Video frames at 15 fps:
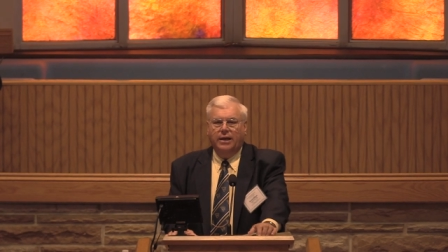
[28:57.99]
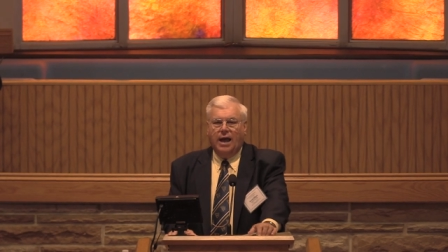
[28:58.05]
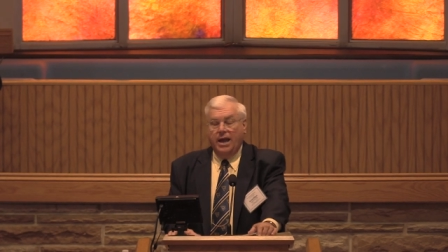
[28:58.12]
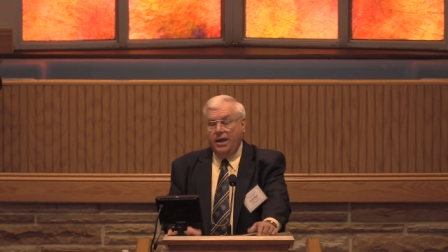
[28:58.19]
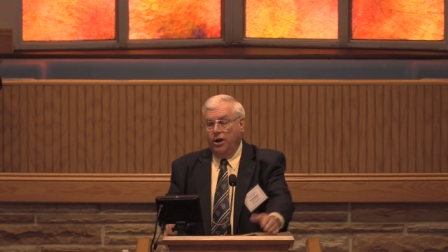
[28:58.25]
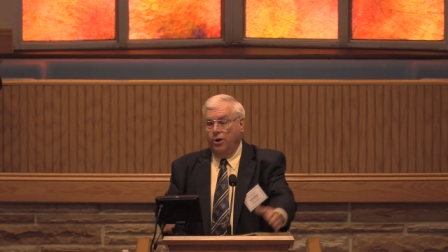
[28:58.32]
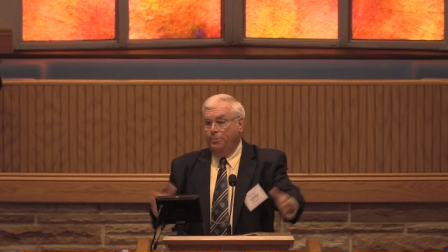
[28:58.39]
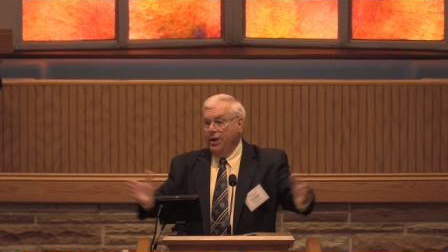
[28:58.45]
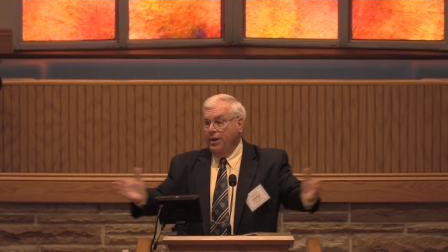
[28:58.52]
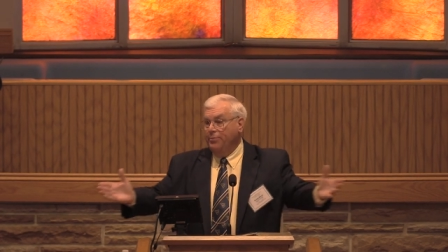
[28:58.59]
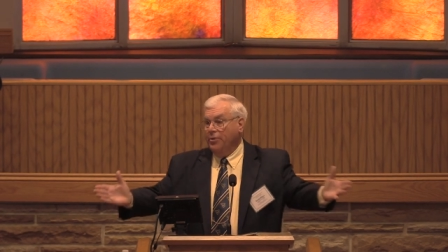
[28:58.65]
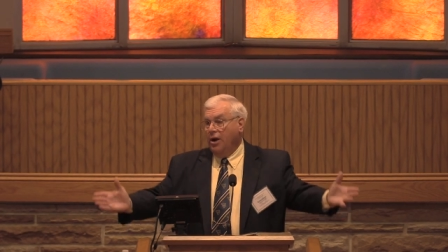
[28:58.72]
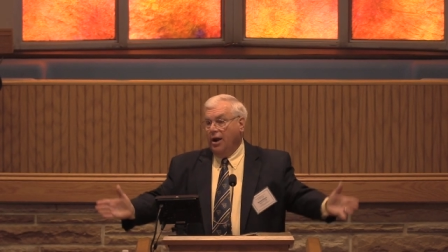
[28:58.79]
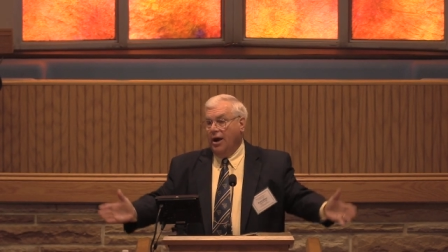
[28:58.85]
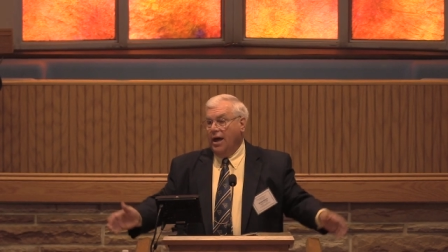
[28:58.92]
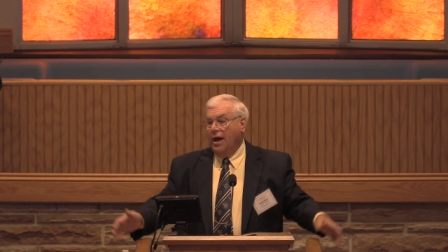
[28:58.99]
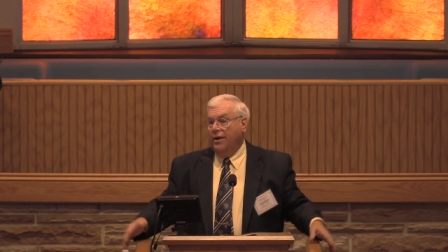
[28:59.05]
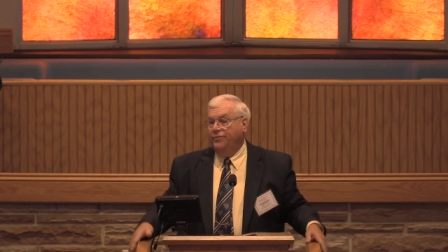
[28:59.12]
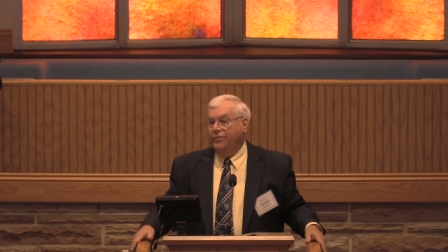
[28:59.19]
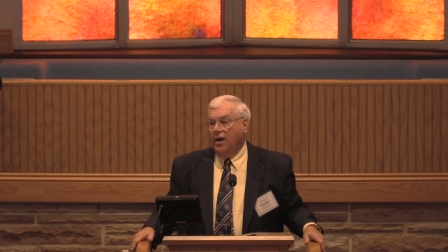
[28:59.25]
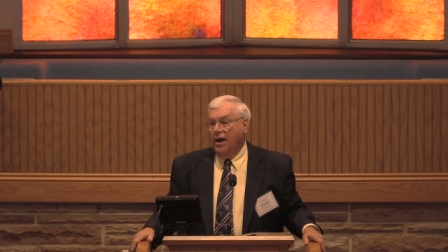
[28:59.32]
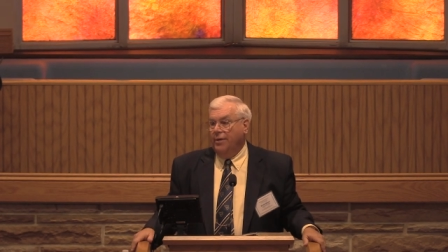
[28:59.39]
I hear people a
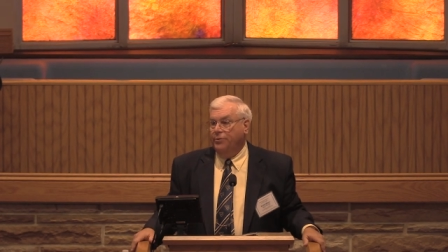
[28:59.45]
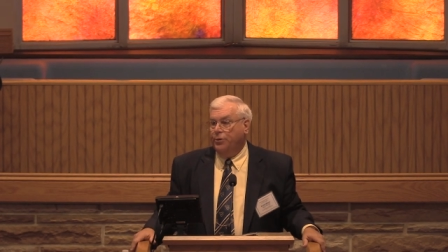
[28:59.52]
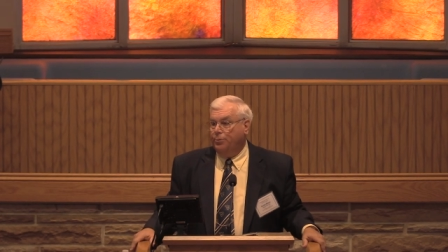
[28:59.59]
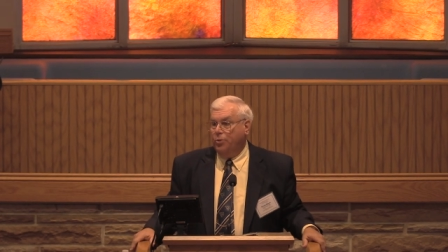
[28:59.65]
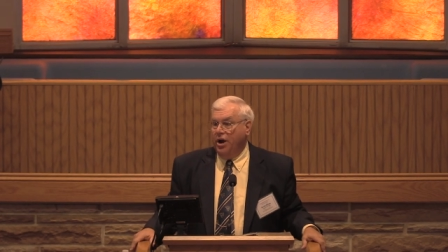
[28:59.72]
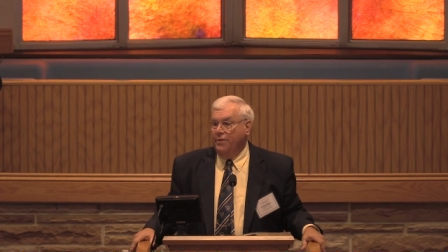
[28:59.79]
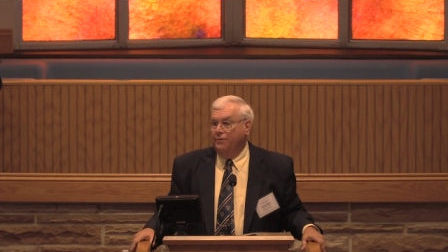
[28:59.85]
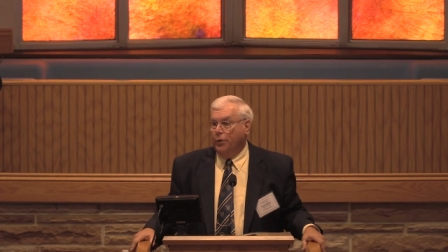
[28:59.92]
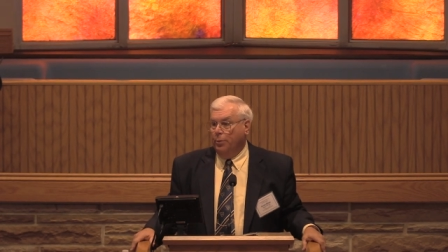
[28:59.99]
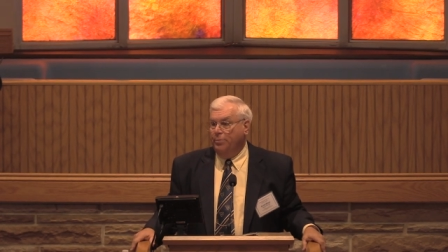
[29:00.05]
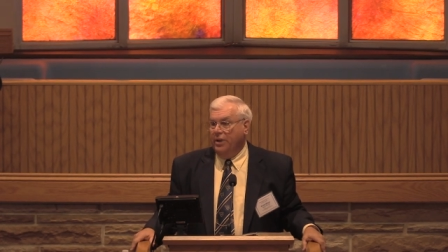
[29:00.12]
lot of times pray for